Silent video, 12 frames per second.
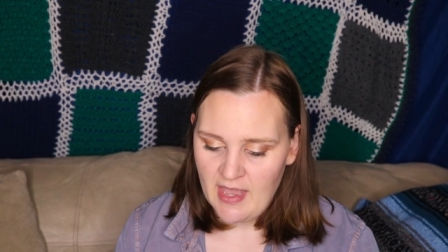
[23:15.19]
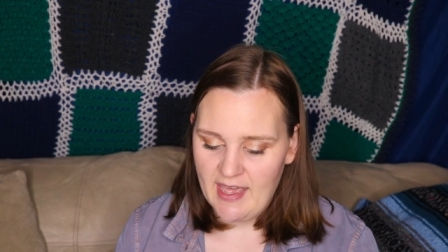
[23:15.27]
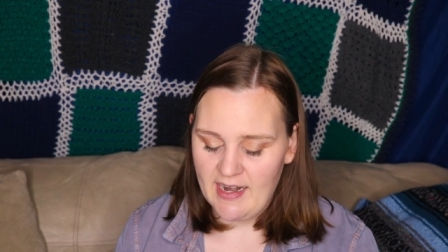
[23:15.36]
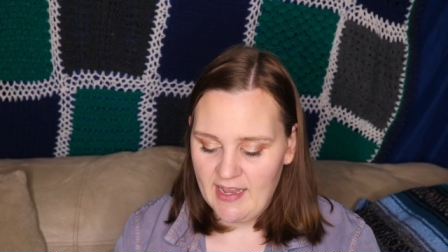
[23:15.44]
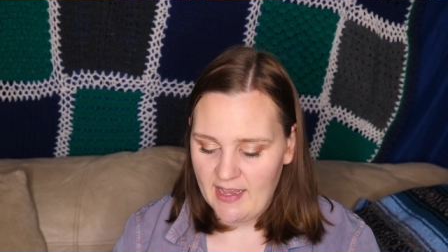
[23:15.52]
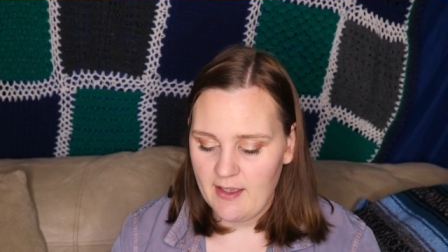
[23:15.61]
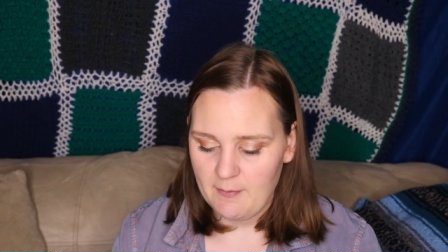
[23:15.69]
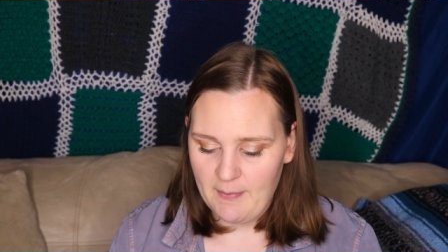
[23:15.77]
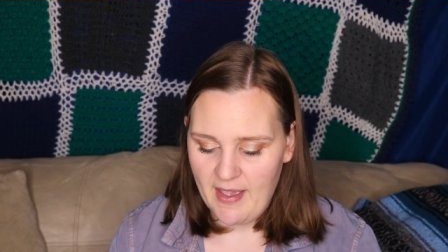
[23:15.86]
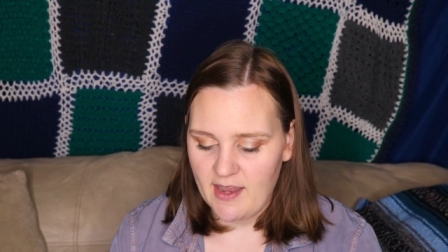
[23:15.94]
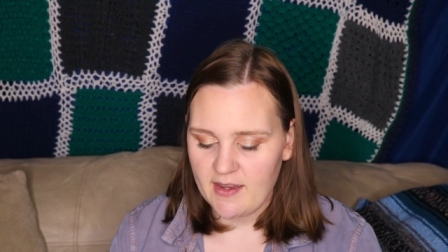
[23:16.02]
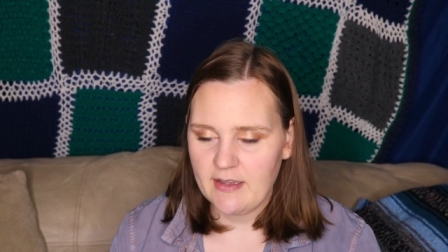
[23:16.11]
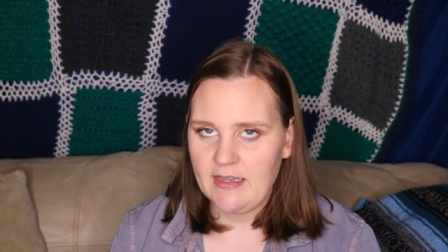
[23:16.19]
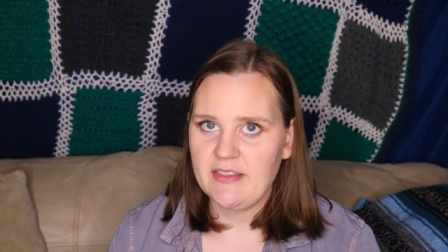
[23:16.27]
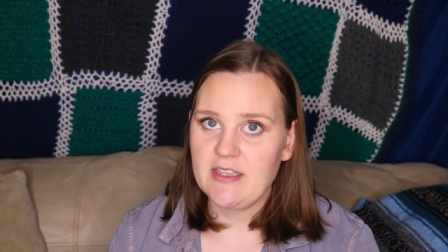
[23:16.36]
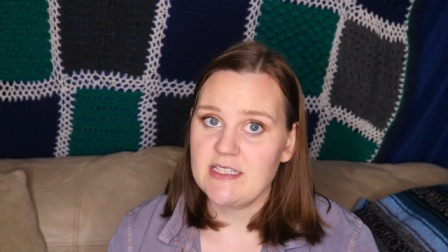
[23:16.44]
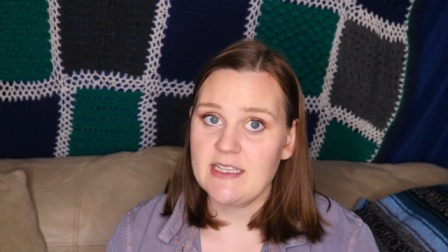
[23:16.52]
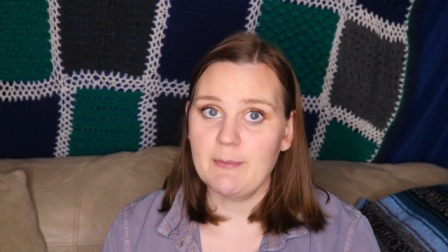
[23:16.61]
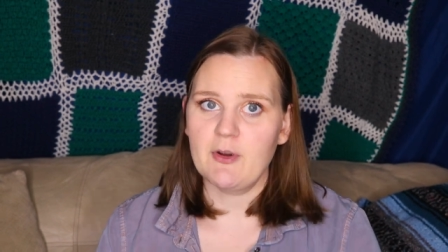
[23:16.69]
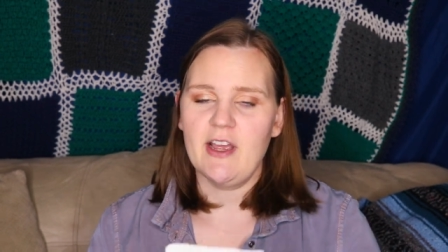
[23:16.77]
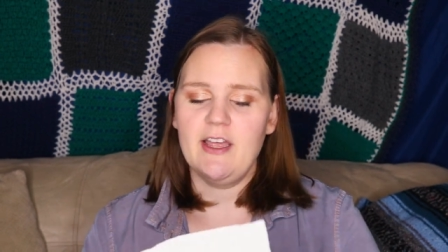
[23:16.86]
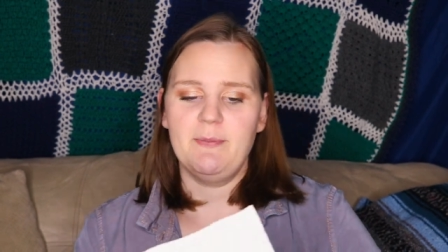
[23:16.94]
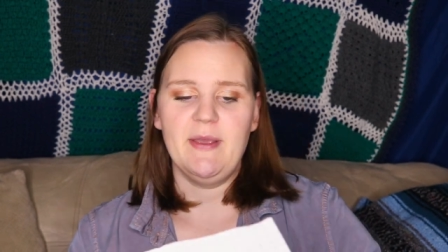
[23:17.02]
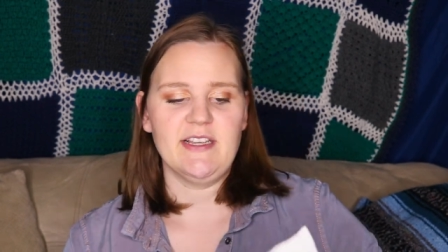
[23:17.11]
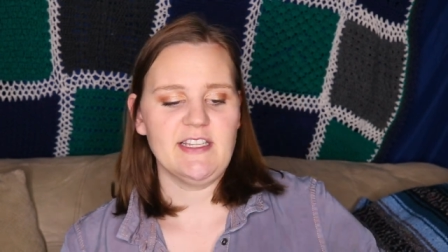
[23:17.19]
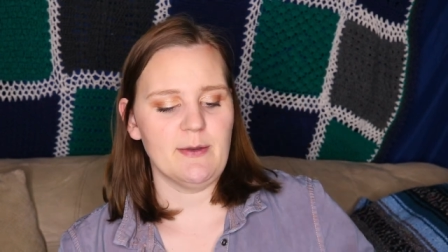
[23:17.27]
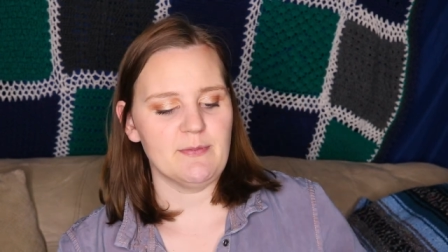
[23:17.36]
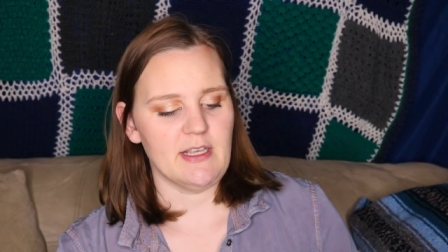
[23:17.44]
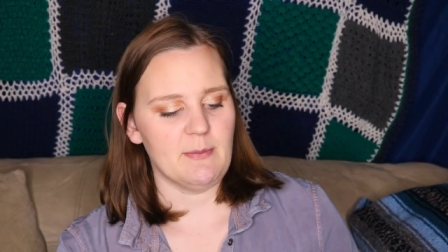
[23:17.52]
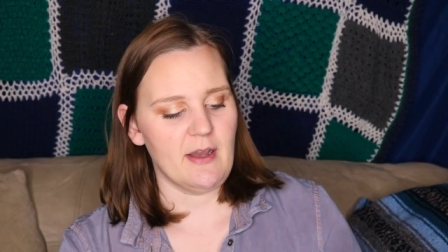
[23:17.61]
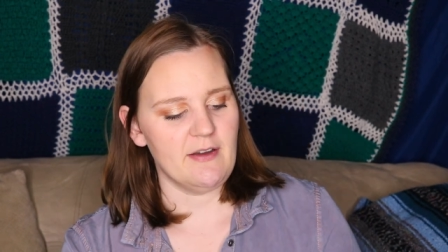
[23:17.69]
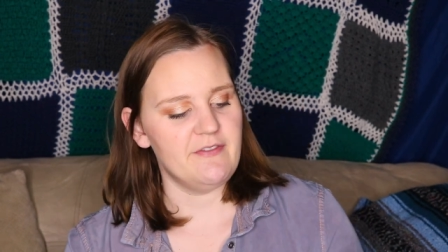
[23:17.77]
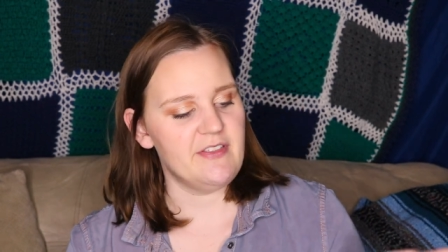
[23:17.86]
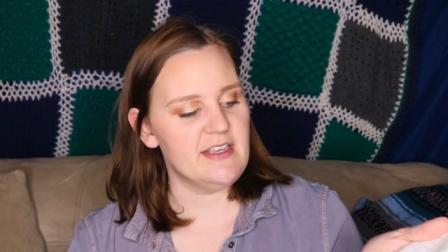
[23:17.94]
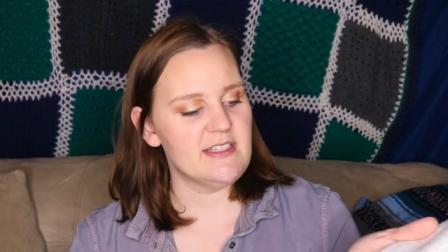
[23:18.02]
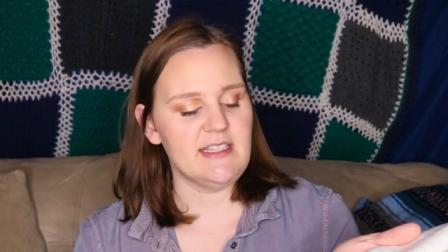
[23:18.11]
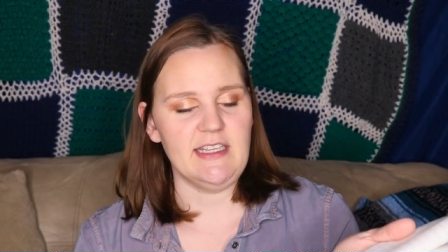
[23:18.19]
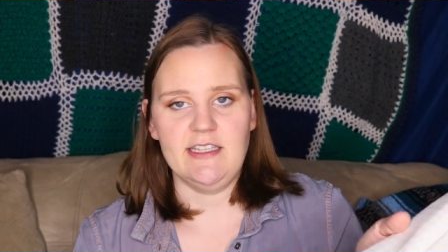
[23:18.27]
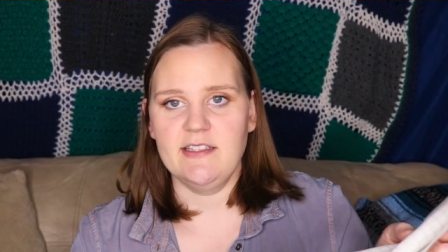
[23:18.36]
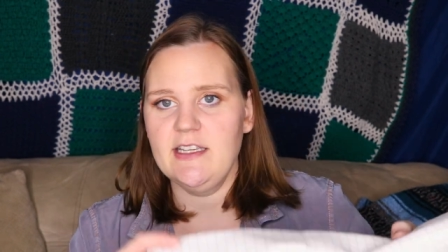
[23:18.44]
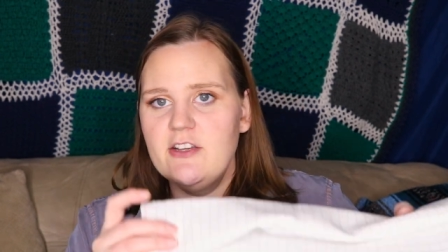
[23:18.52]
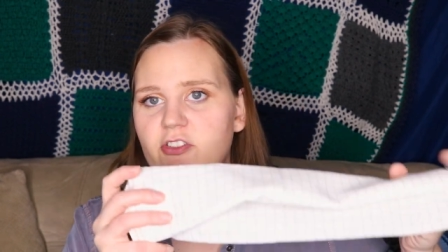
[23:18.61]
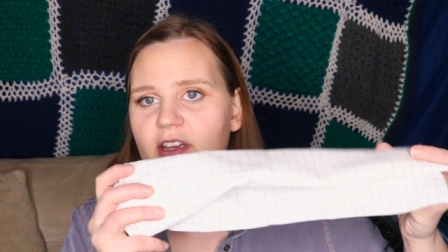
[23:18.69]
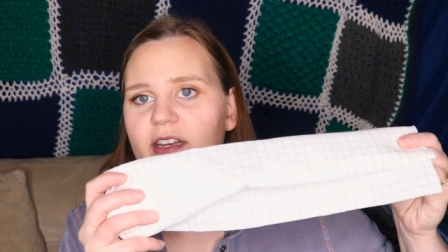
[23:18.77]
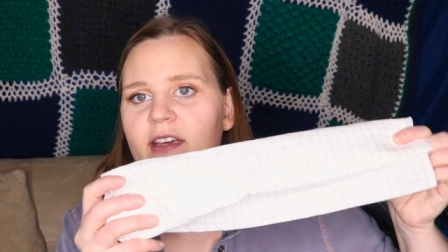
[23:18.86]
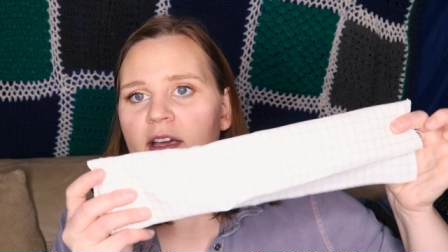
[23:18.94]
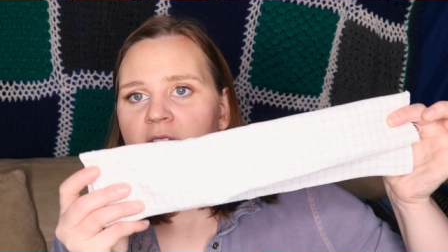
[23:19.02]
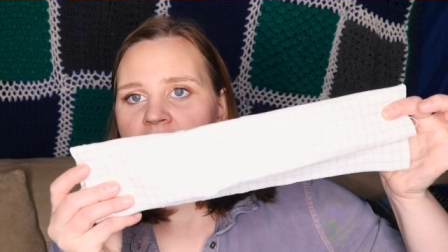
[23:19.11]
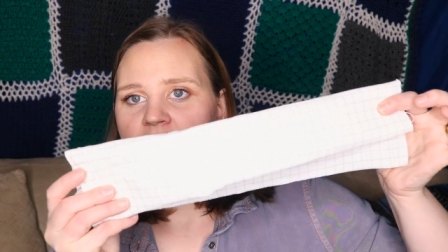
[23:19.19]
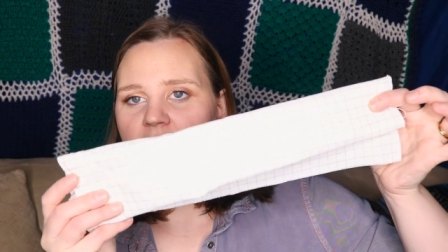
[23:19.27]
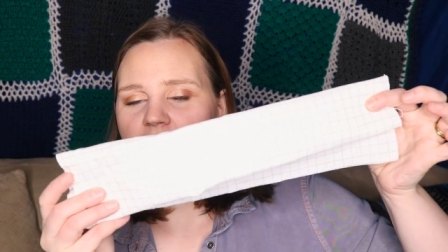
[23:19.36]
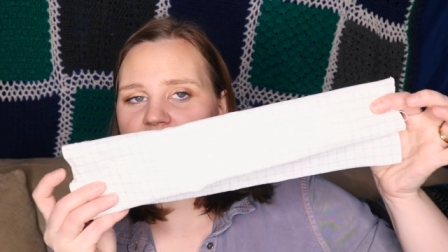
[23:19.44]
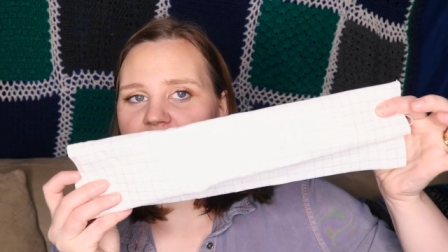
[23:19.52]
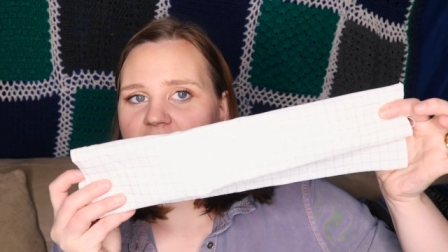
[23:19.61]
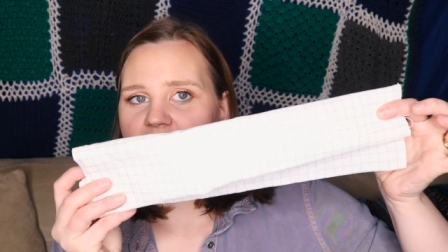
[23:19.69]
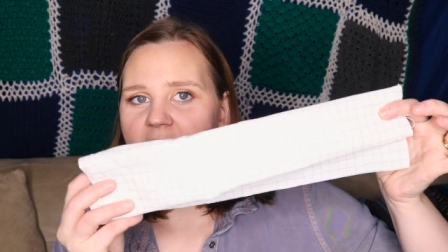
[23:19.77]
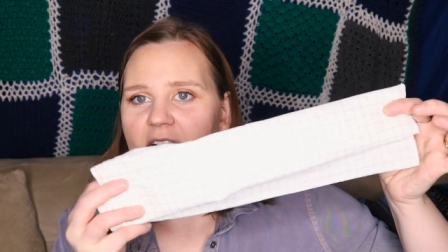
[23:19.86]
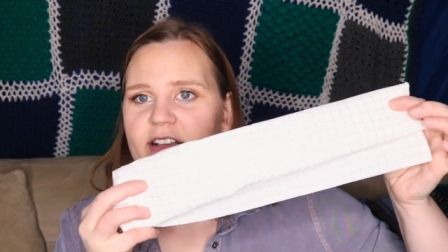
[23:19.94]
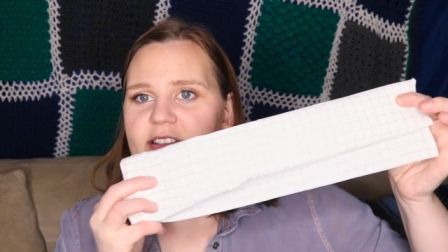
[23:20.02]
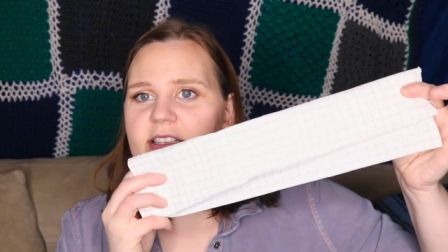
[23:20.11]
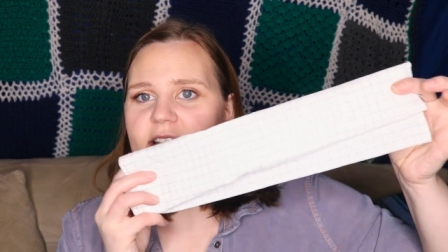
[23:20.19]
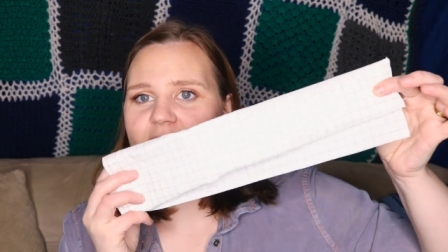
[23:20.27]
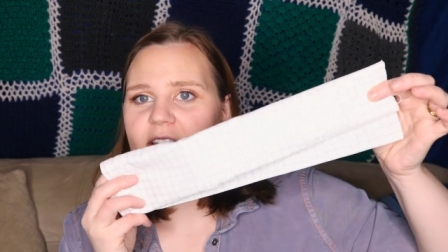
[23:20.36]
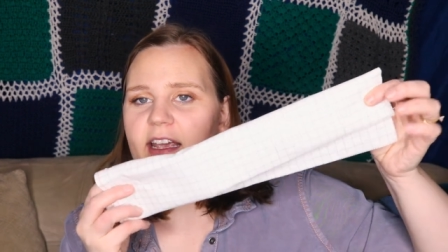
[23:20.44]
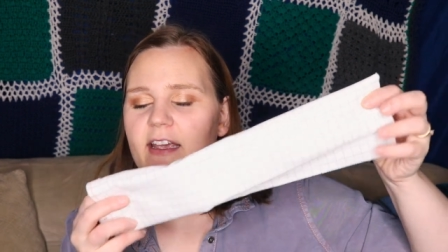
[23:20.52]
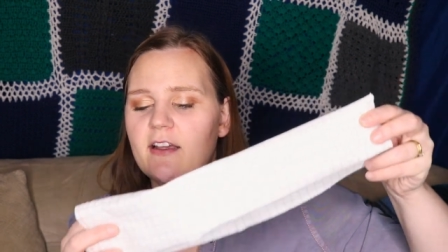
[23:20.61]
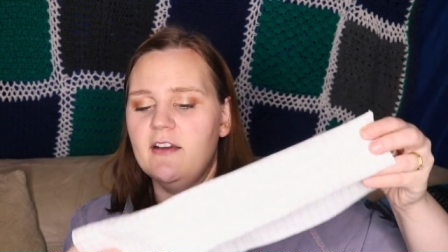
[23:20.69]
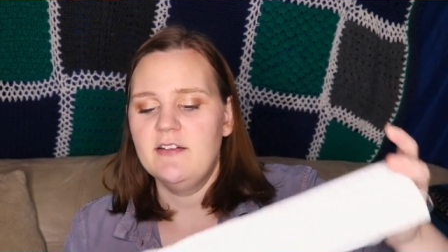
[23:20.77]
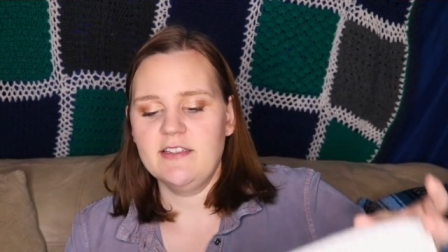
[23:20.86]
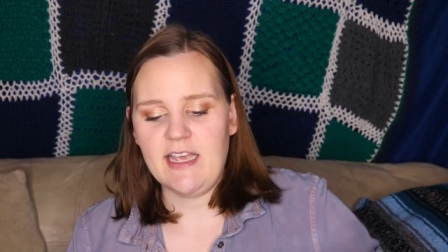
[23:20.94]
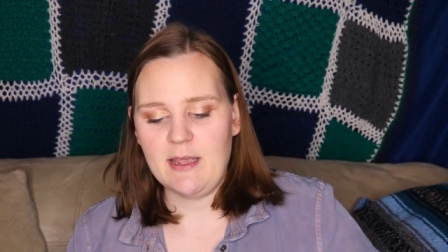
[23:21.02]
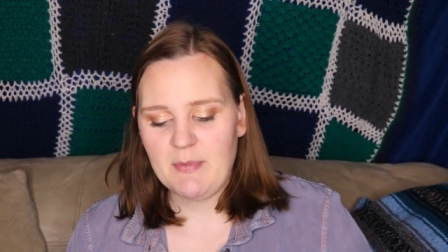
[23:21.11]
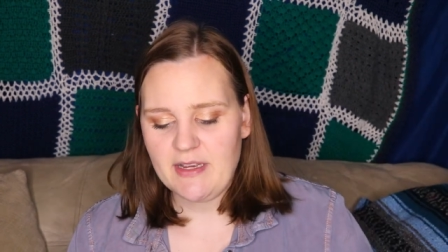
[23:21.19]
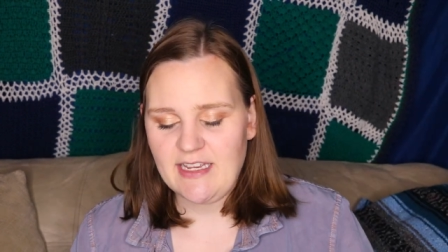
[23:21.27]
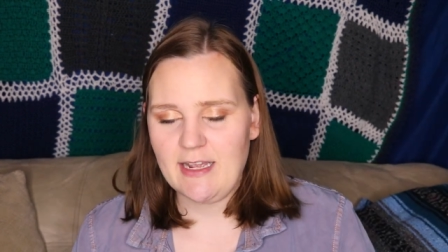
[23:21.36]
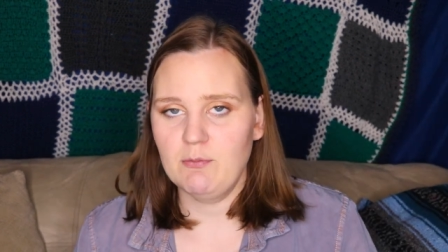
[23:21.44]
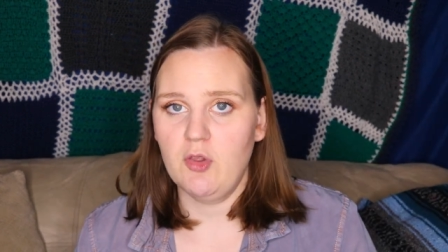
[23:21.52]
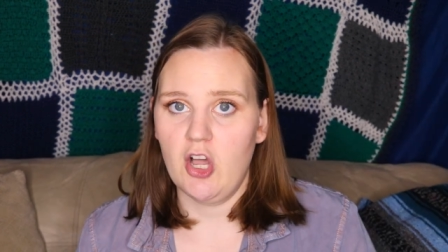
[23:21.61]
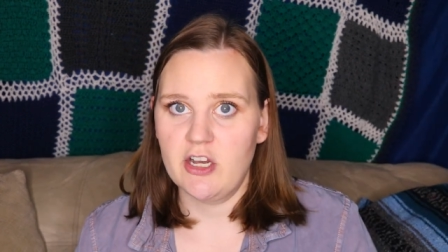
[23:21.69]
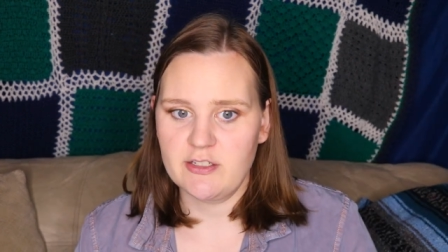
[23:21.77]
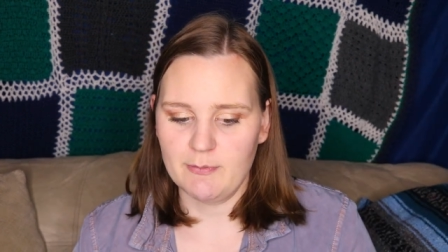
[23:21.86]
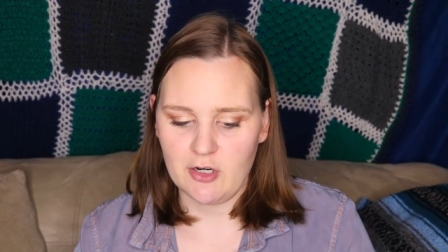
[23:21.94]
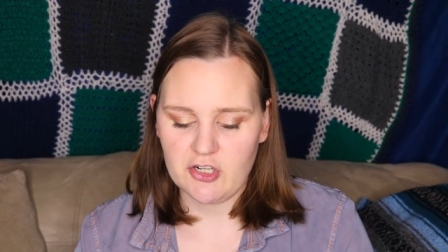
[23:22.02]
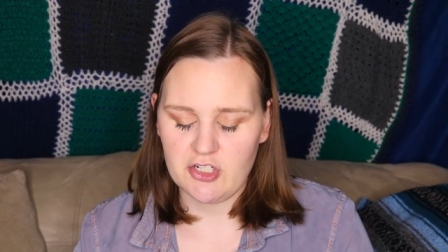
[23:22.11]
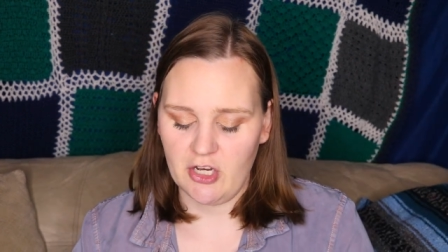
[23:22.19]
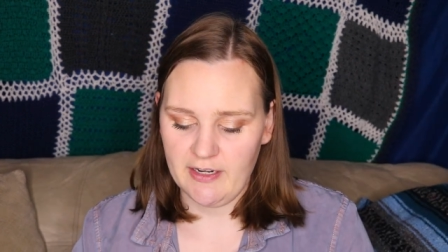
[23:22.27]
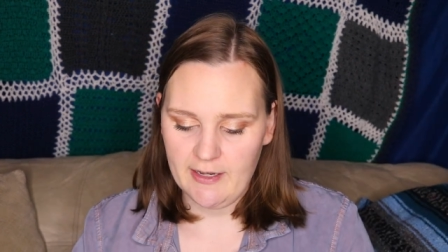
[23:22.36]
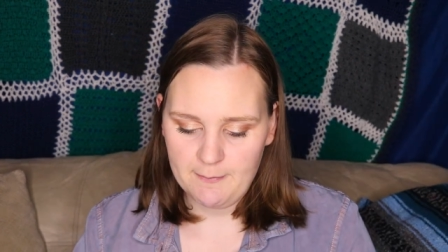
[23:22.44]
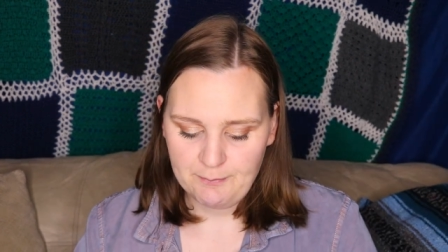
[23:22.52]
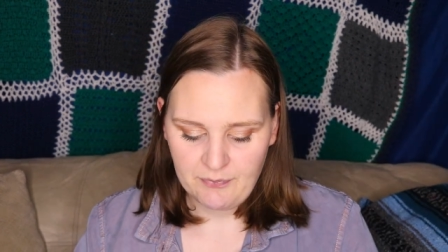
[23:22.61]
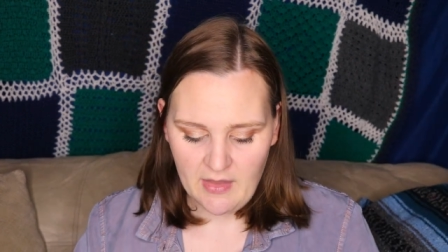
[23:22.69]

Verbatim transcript: And I, back in the summer, had picked up some of this Easy Grid uh, that has a 10 by 10 blocks marked on it.